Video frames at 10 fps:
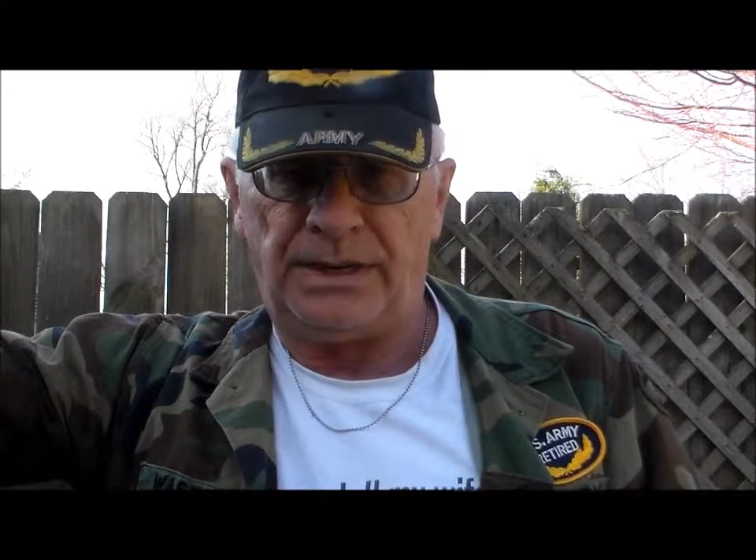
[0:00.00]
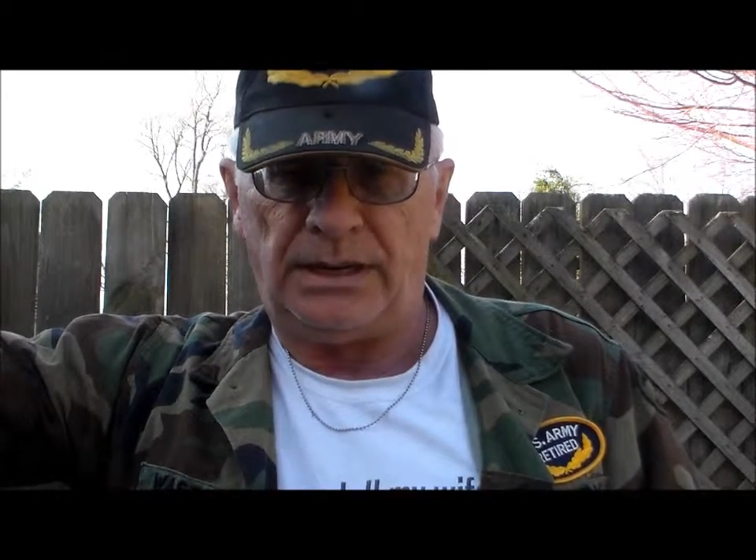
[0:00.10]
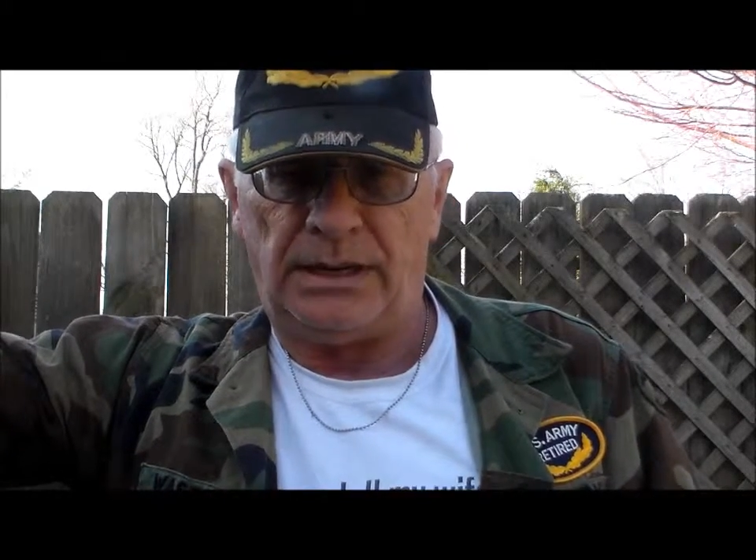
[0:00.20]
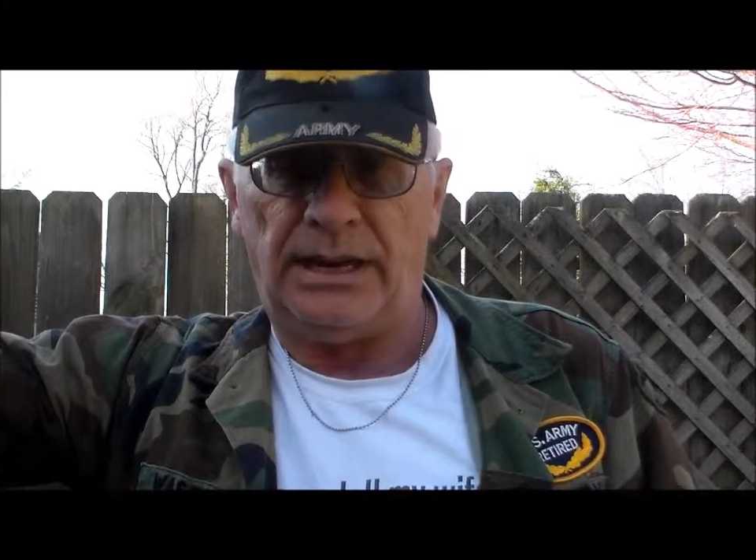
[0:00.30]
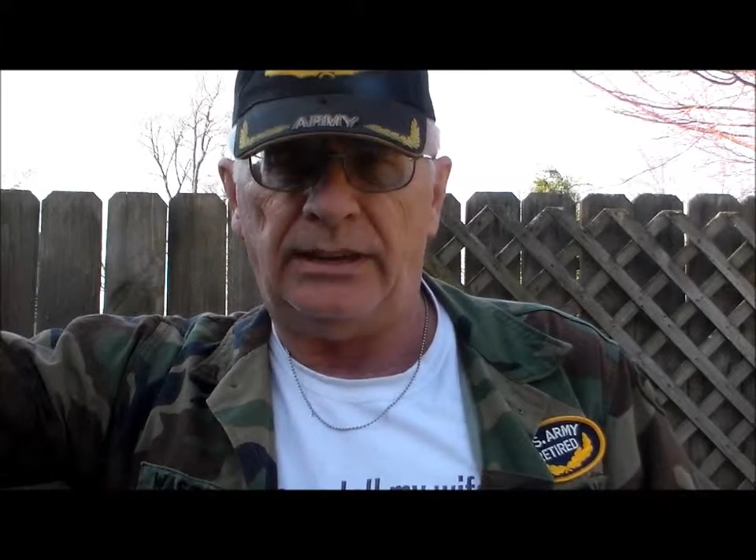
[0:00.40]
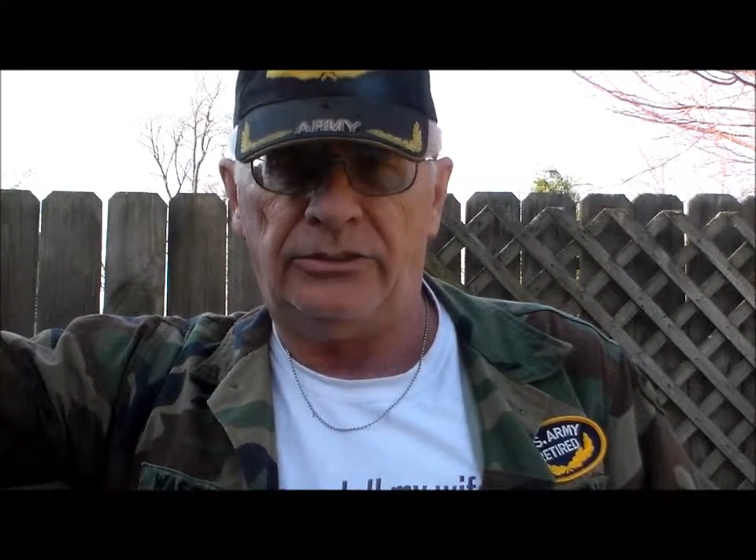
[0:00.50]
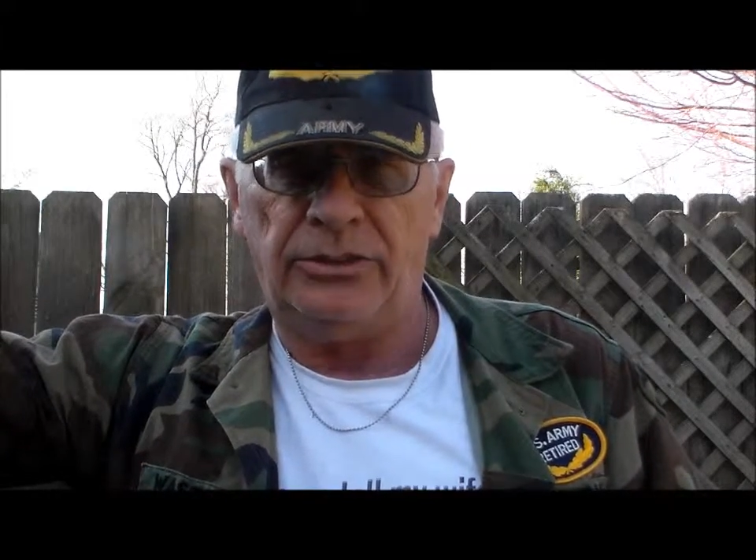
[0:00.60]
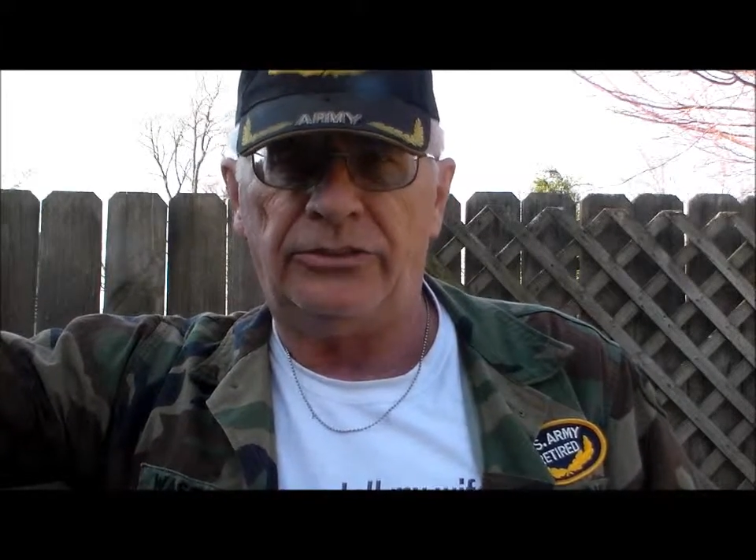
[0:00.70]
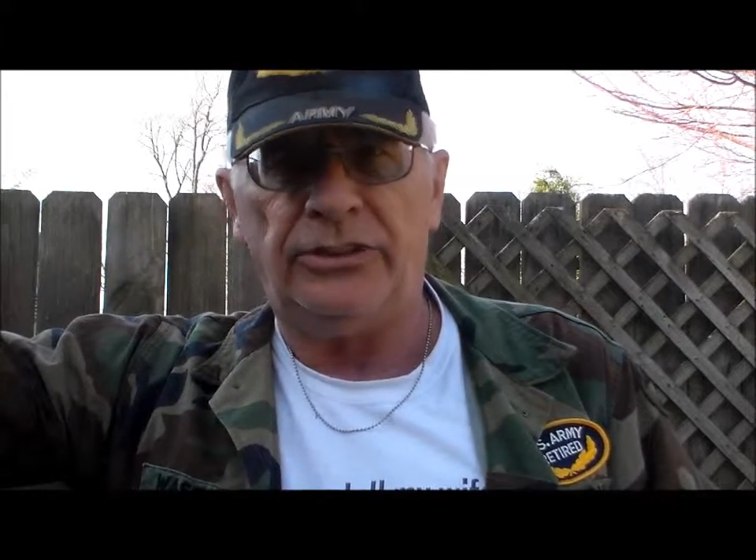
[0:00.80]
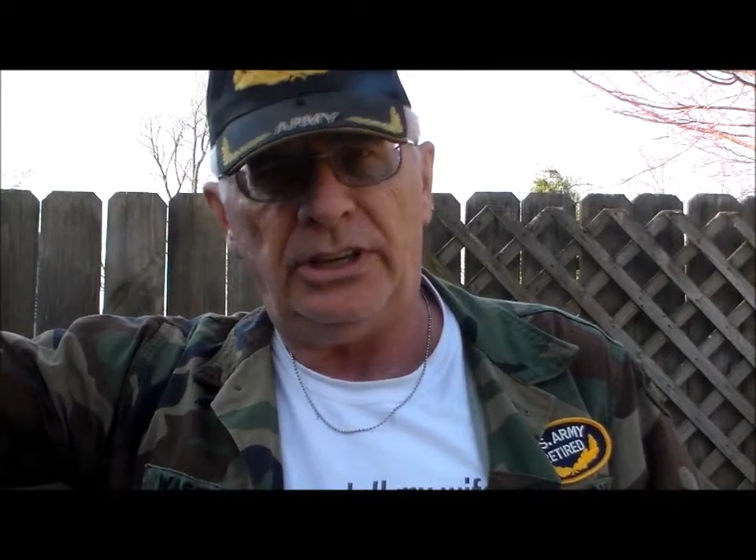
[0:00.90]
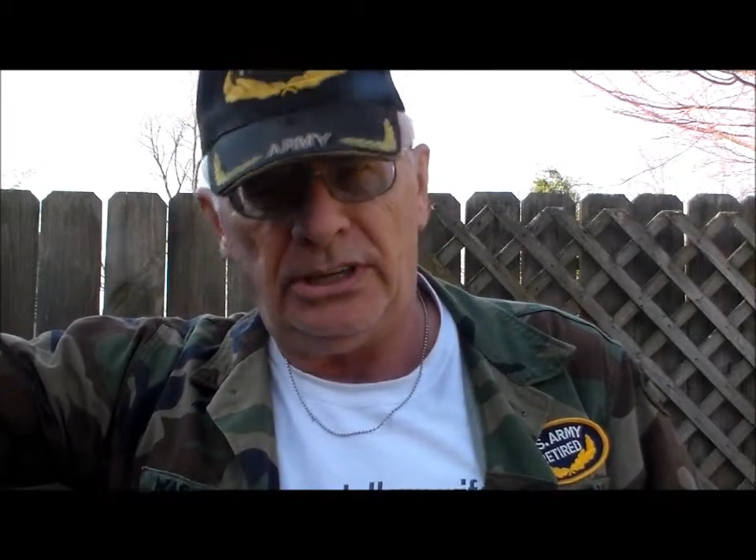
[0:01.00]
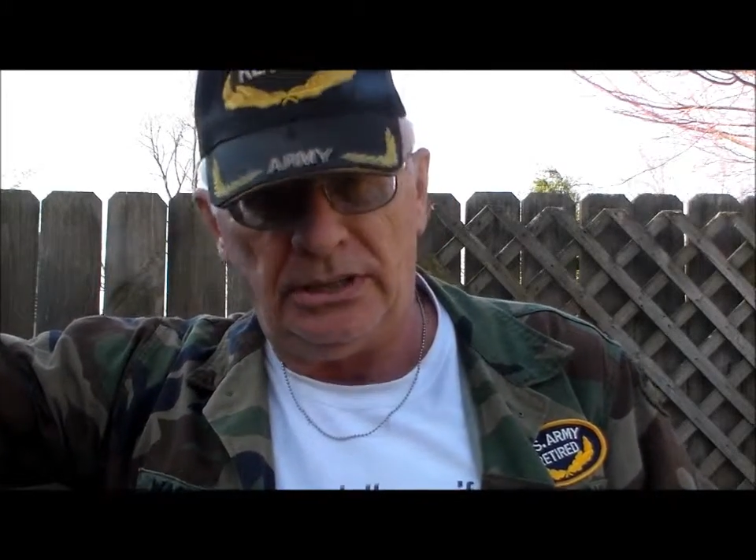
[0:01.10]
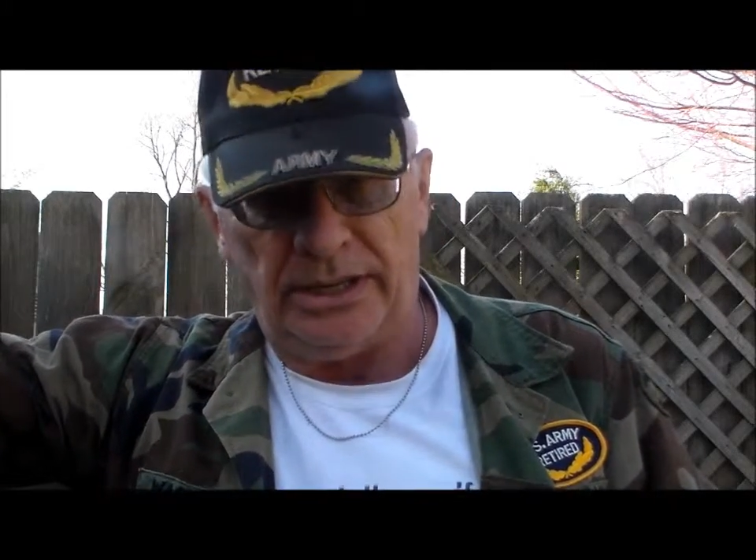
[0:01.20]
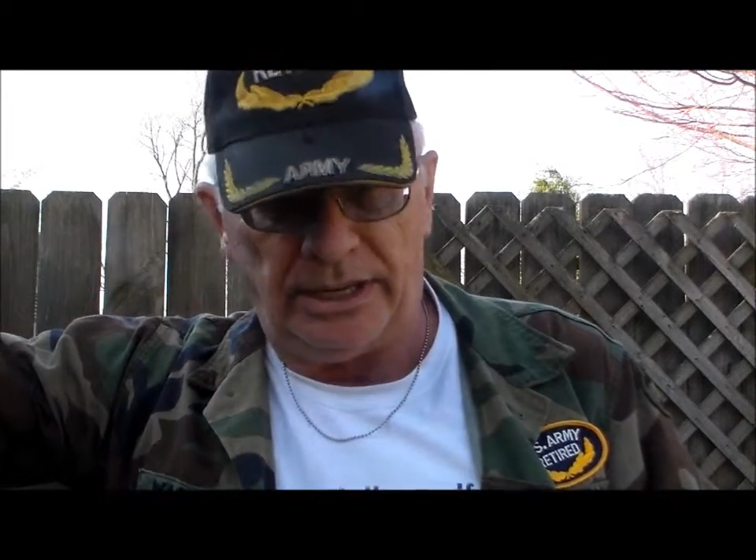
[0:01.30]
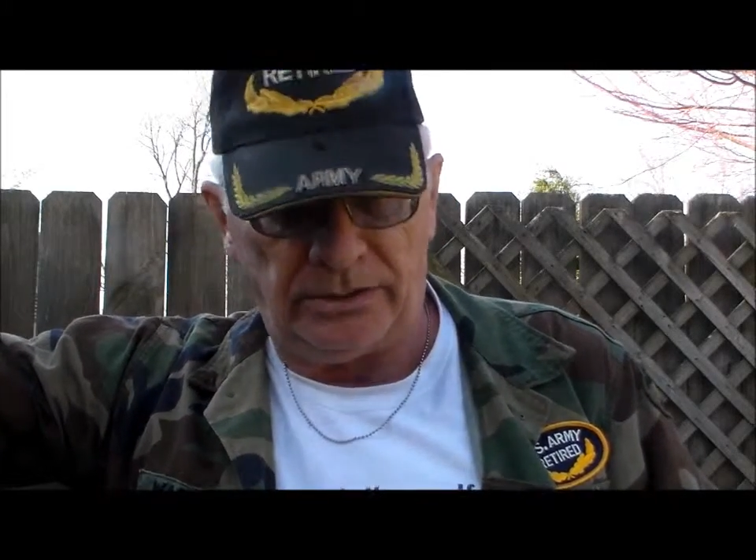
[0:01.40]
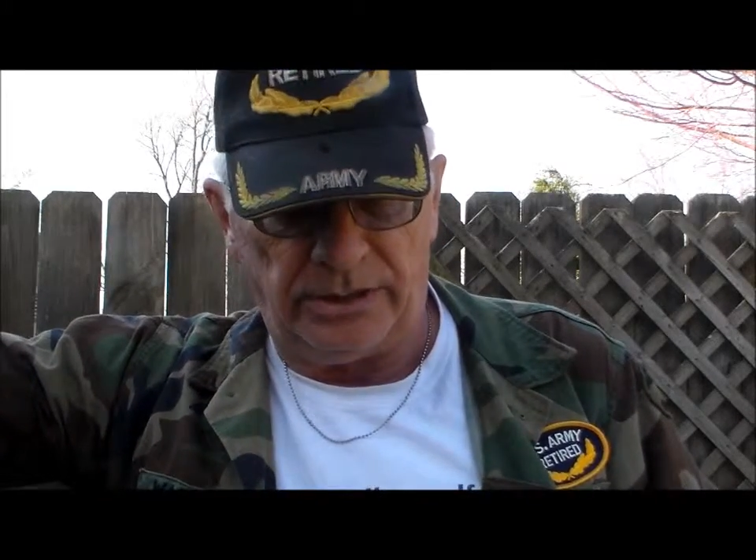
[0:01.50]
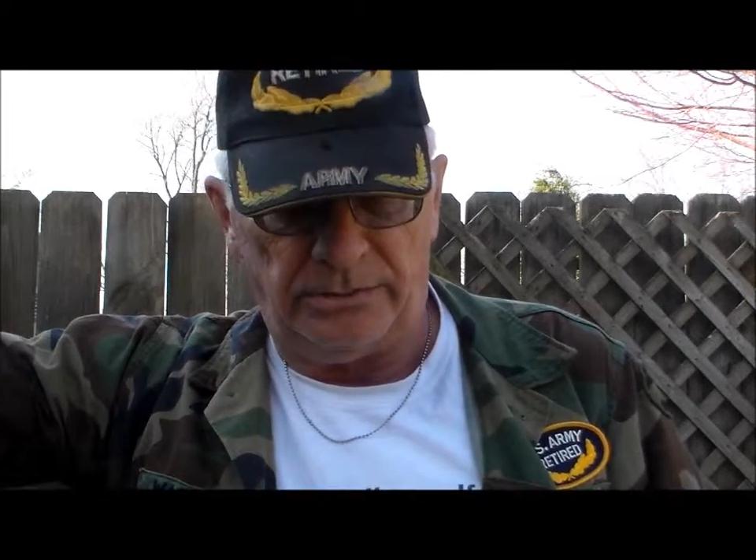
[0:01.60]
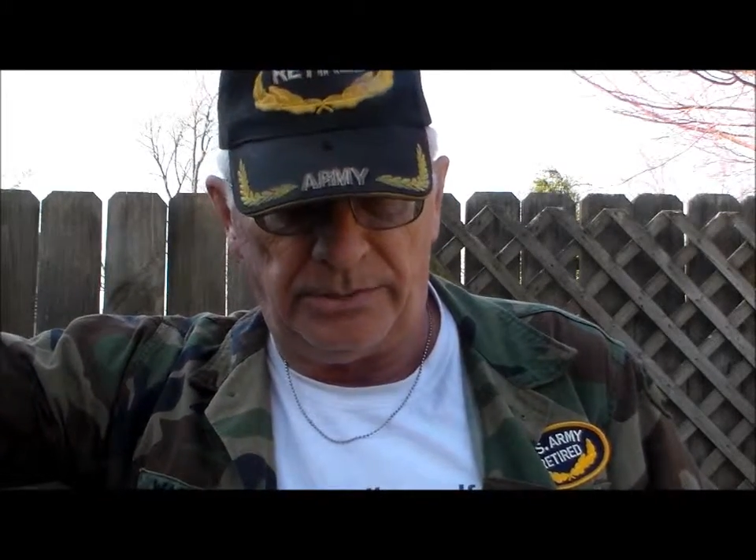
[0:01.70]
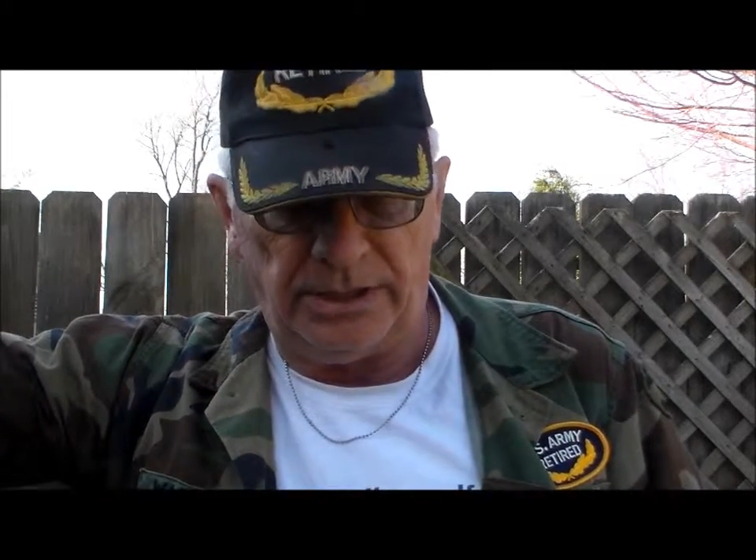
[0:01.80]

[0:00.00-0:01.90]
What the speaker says: as you'll see later in